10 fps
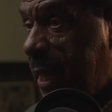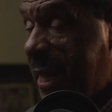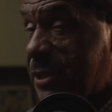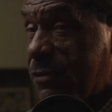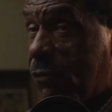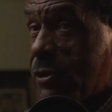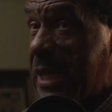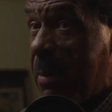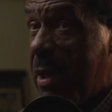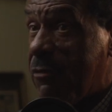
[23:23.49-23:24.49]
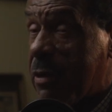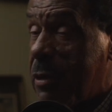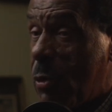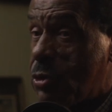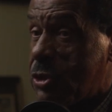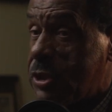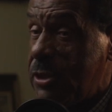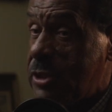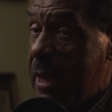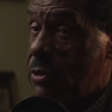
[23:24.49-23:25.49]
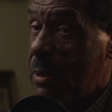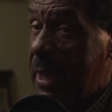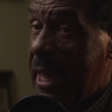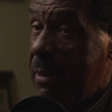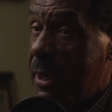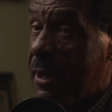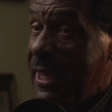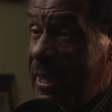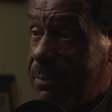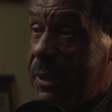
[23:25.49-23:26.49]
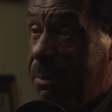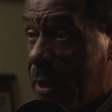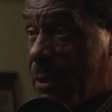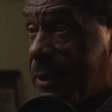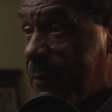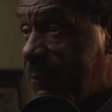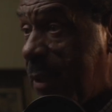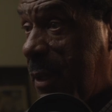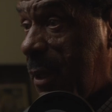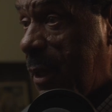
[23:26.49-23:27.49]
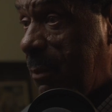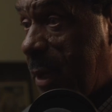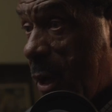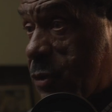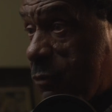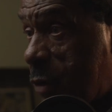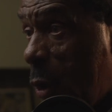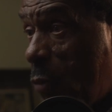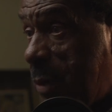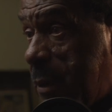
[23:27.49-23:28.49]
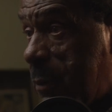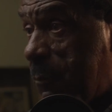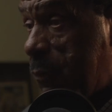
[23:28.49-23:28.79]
And that's the first time I ever coached a state championship game in an empty building because of COVID.